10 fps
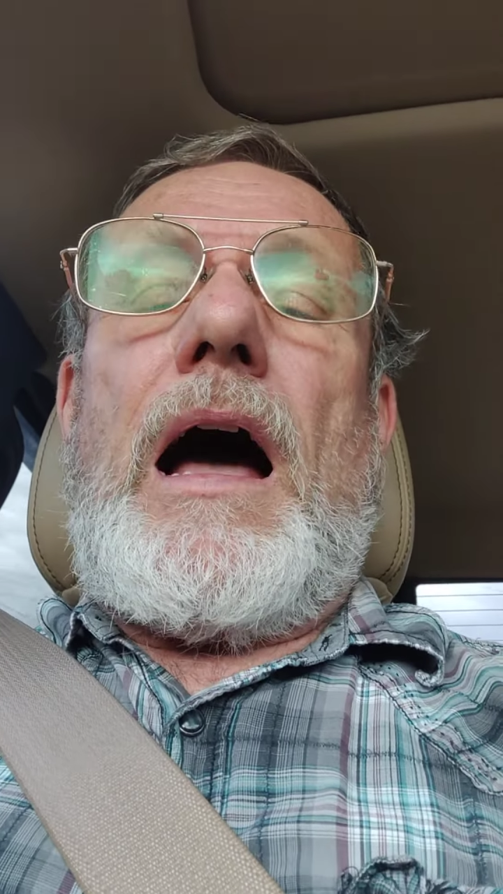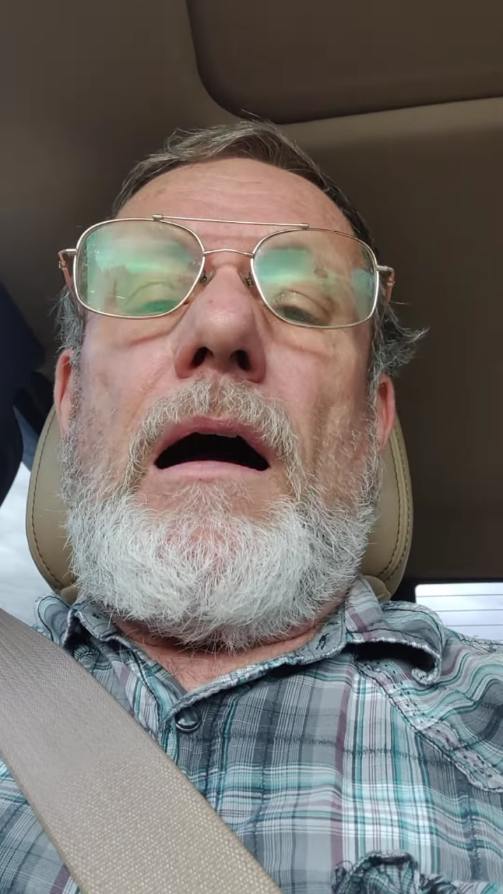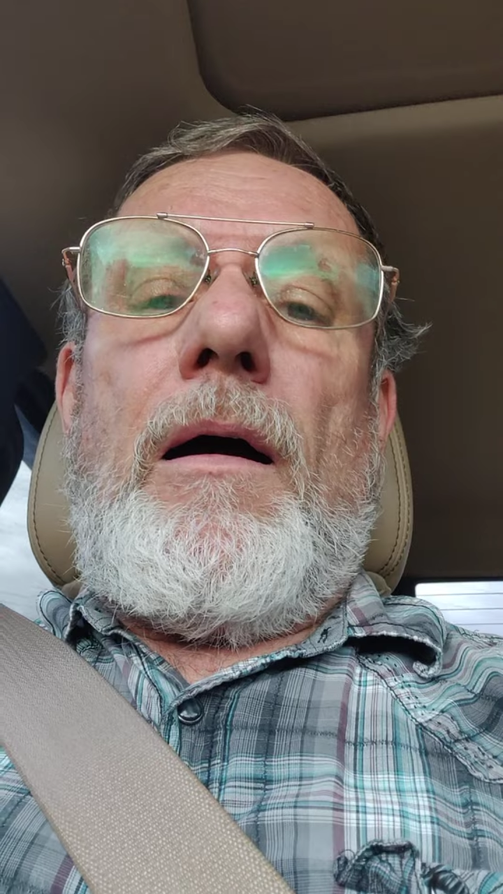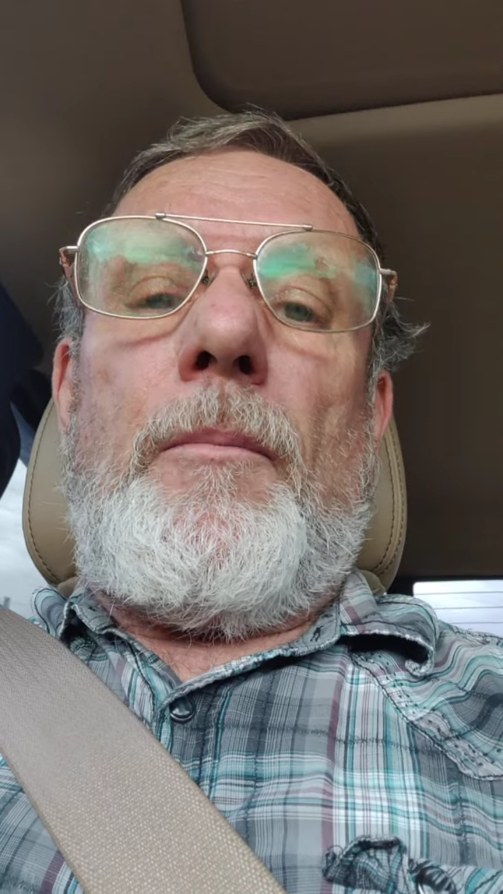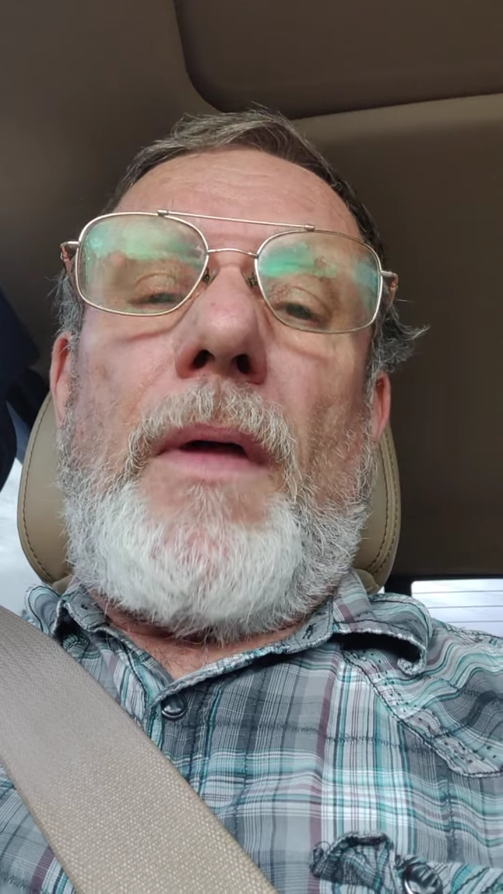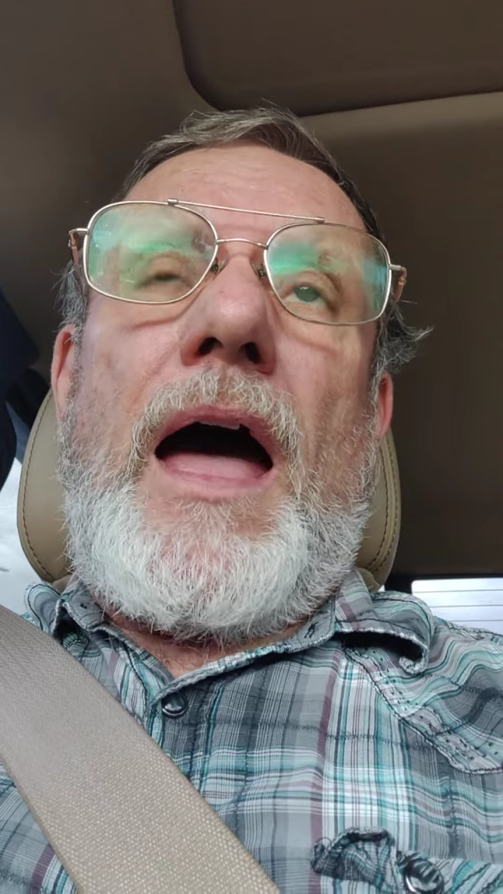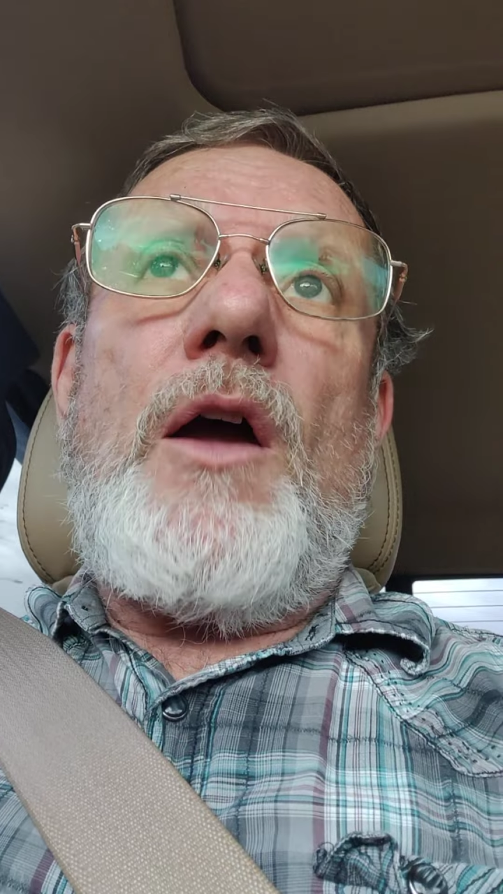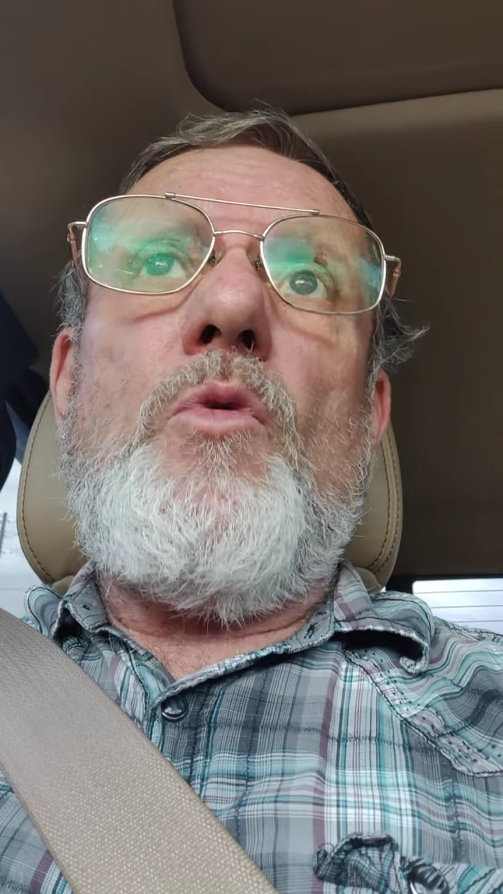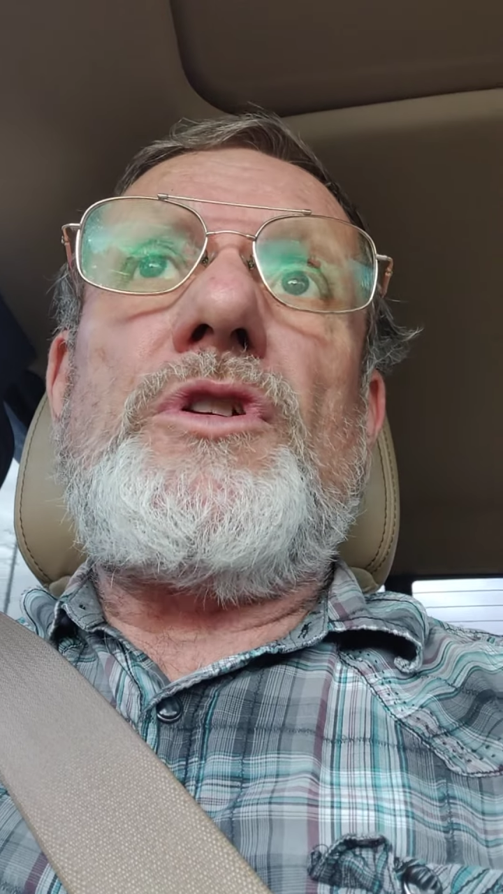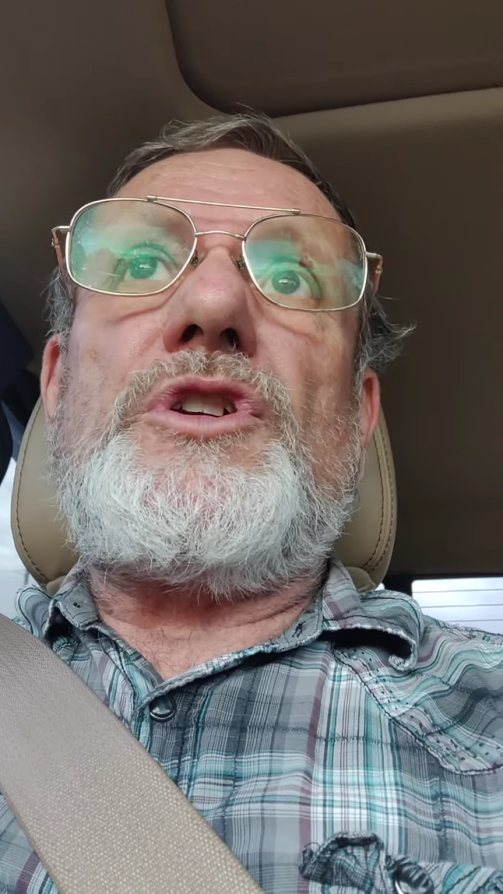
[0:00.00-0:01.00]

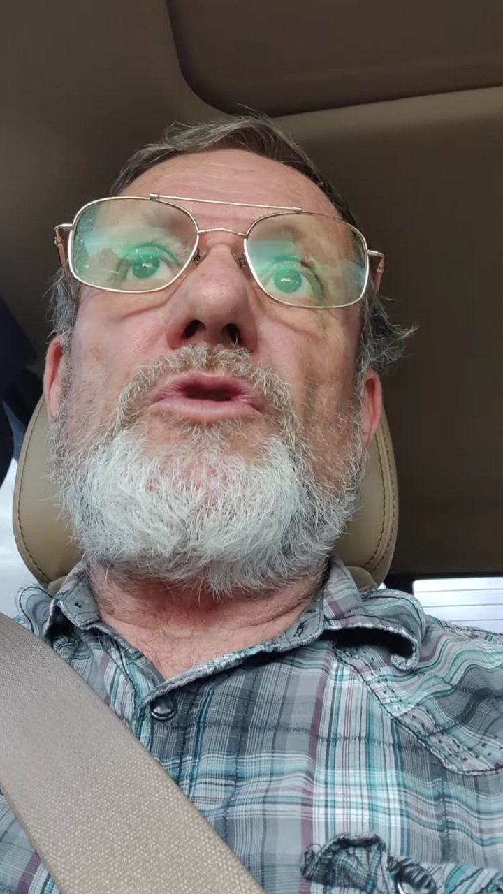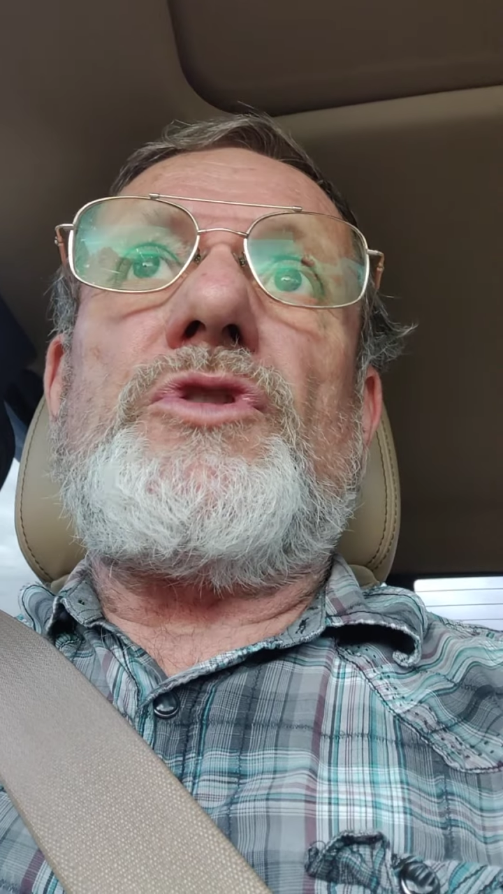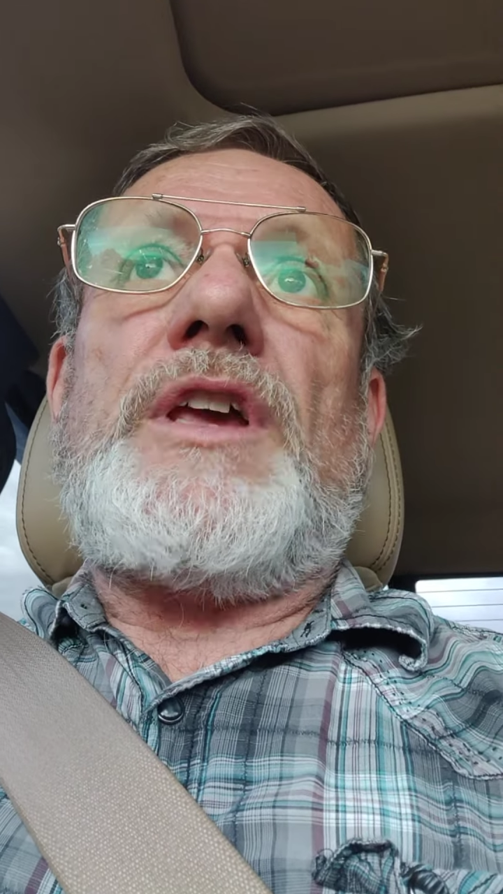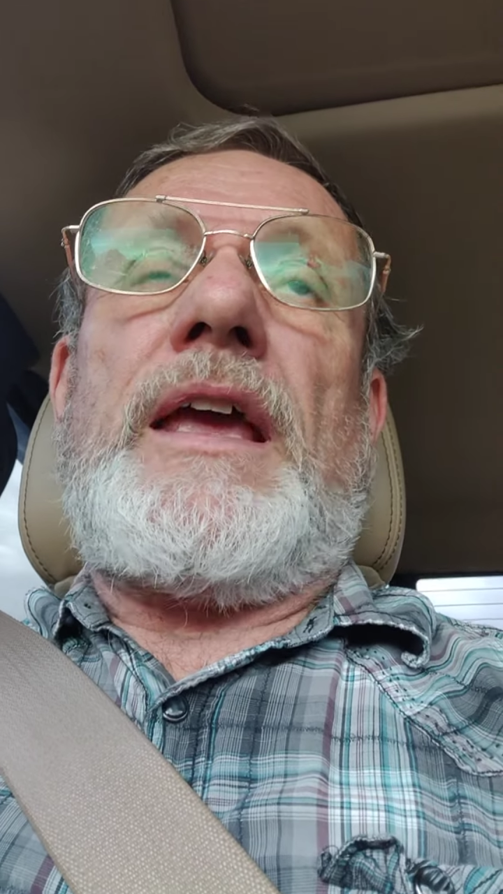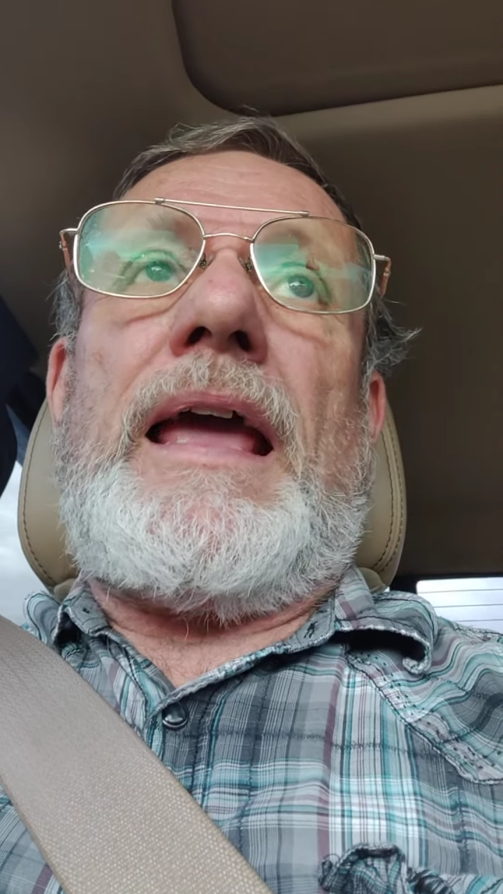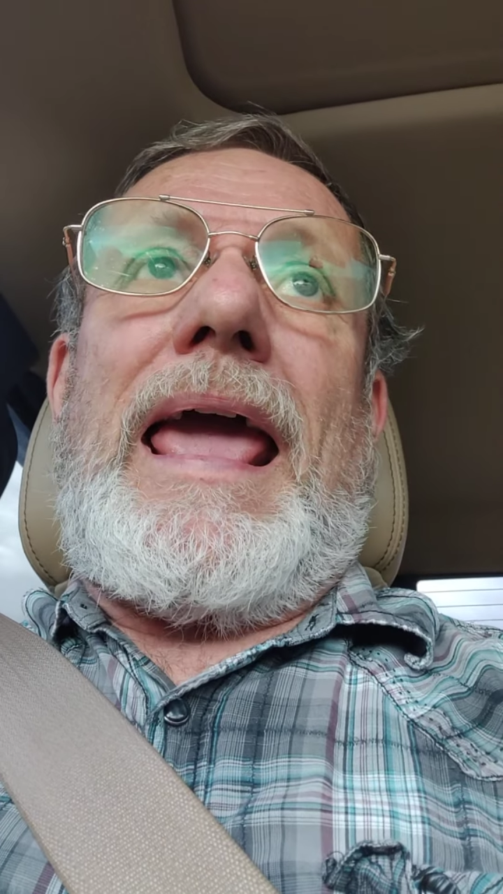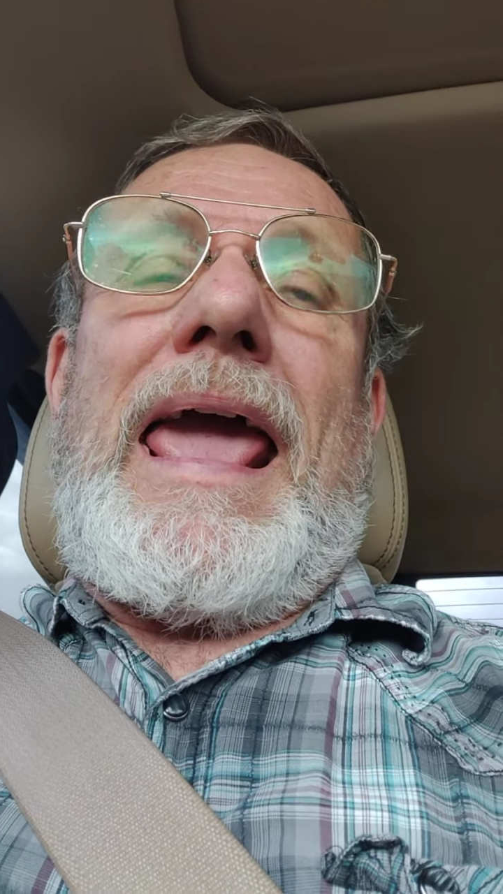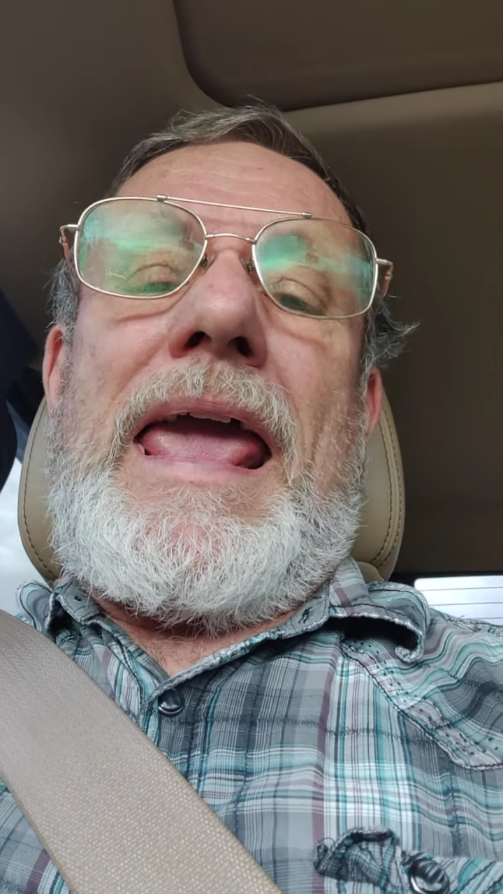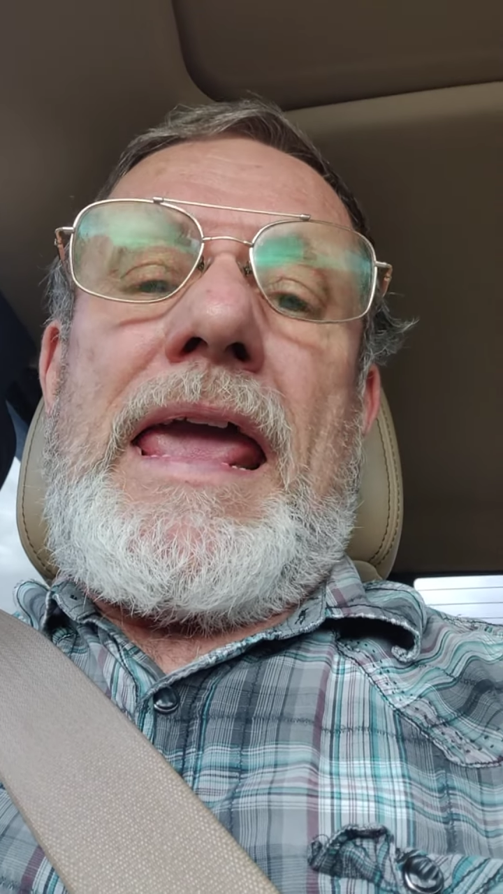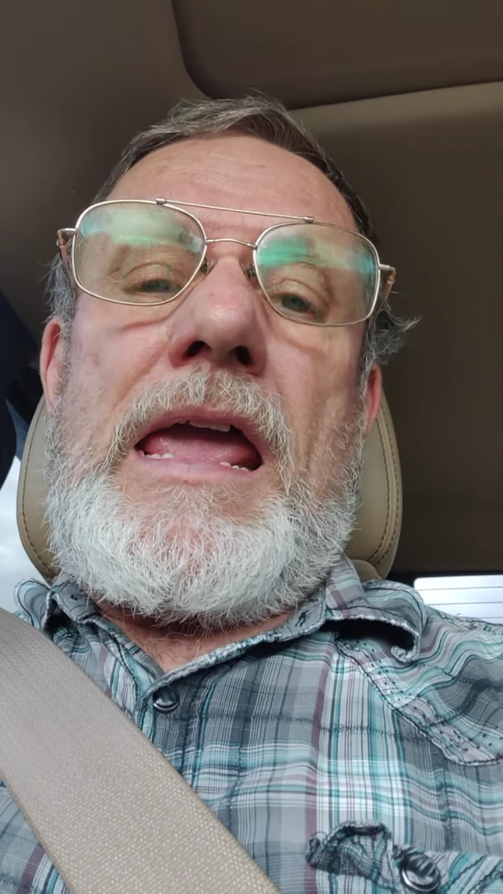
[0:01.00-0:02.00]
I was using
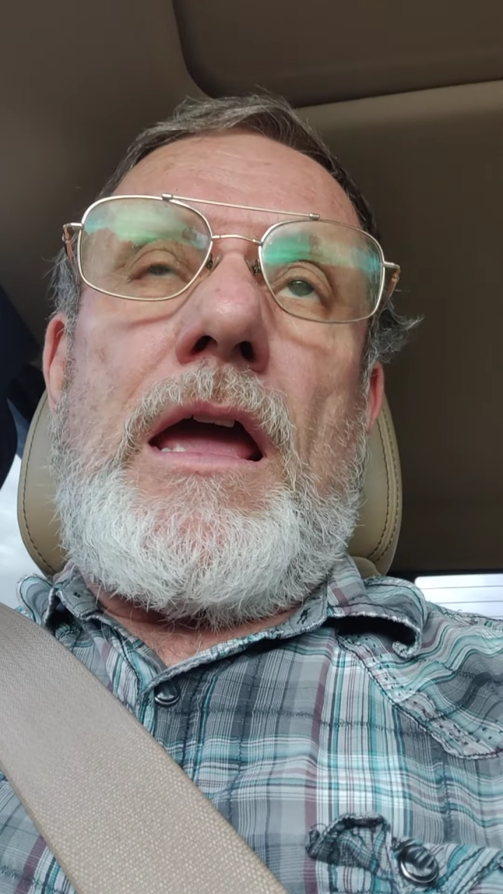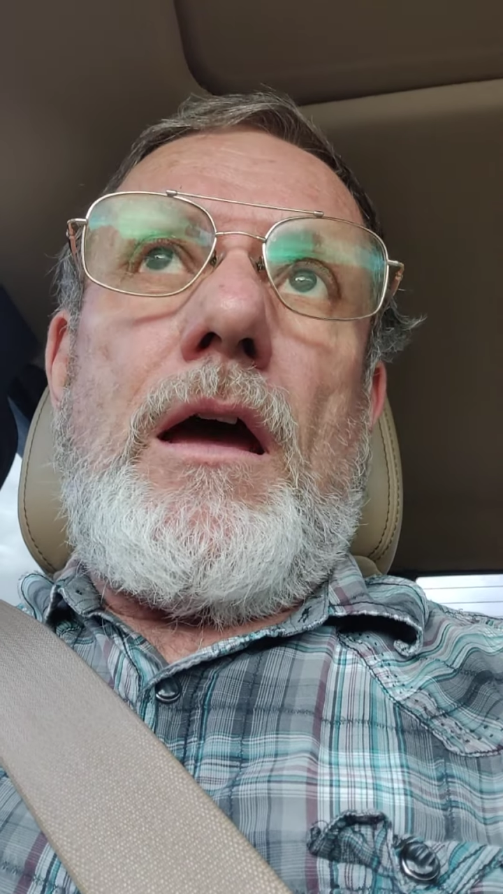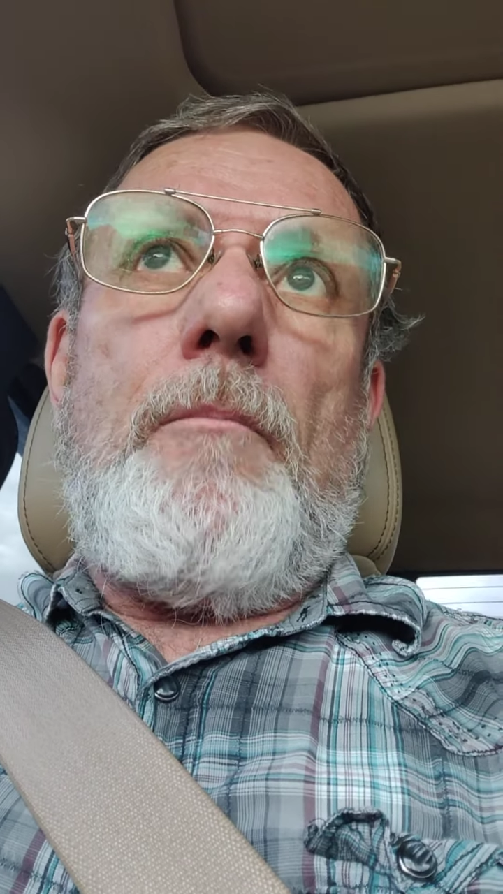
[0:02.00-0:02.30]
a